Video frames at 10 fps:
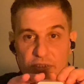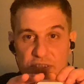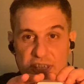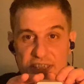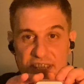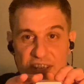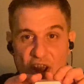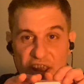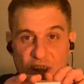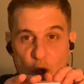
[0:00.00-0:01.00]

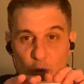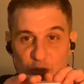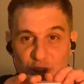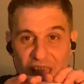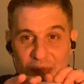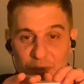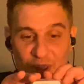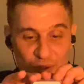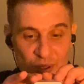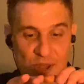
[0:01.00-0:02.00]
69 Ultra
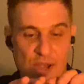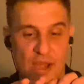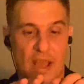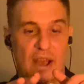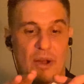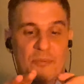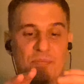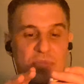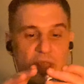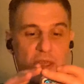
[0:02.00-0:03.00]
Cameo.
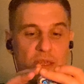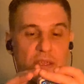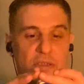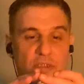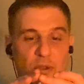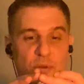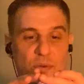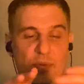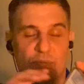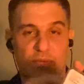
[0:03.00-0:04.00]

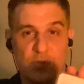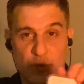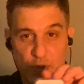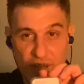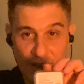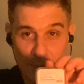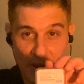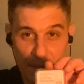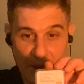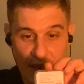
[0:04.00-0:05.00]
So talk a little
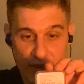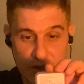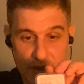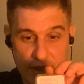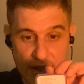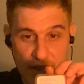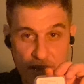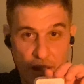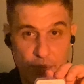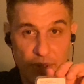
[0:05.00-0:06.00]
bit about
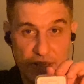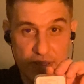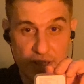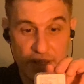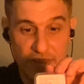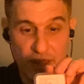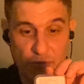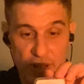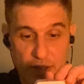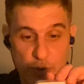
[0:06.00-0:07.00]
NGC. Basically, they
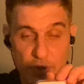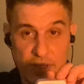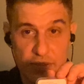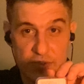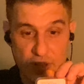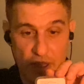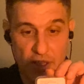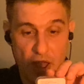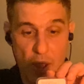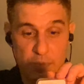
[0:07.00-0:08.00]
rate coins
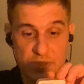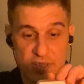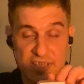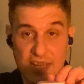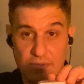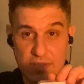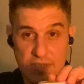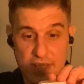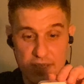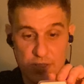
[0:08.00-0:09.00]
up to
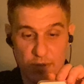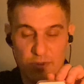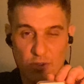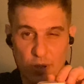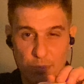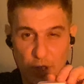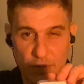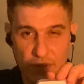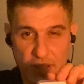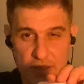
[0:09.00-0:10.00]
70. So if you've got a
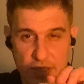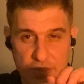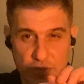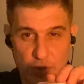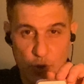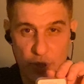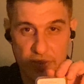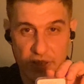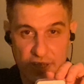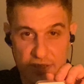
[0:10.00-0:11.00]
perfect condition
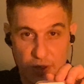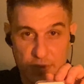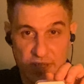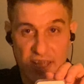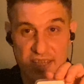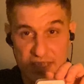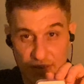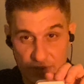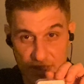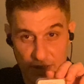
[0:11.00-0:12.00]
coin, then it's going to get a
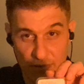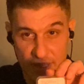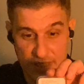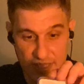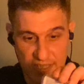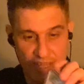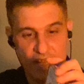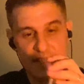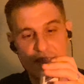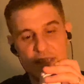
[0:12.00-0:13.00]
70 rating.
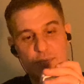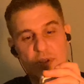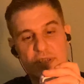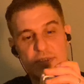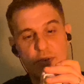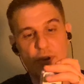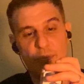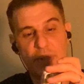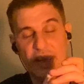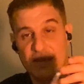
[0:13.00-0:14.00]
This one's got
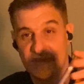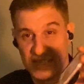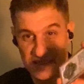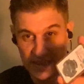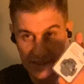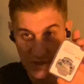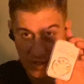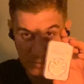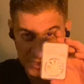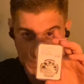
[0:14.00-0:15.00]
a PF
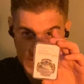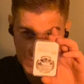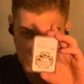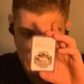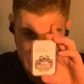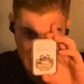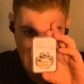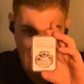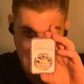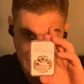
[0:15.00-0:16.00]
69, which means it wasn't
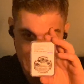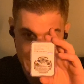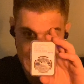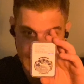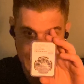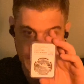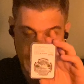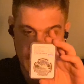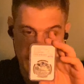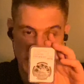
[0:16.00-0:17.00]
100%
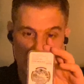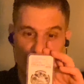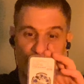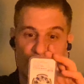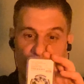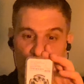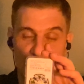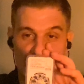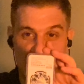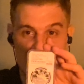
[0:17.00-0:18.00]
perfect. But
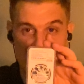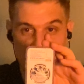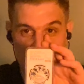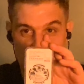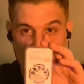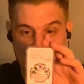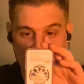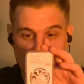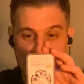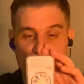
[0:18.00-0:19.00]
essentially, they take your
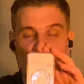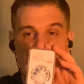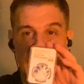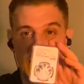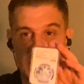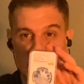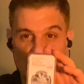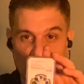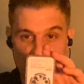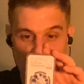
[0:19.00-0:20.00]
coin, they
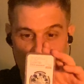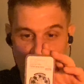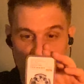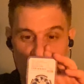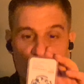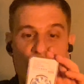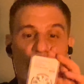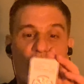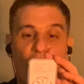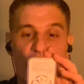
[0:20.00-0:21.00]
ensure it's real,
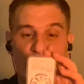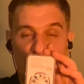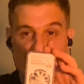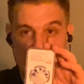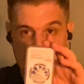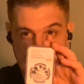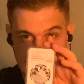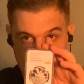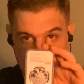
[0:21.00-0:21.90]
they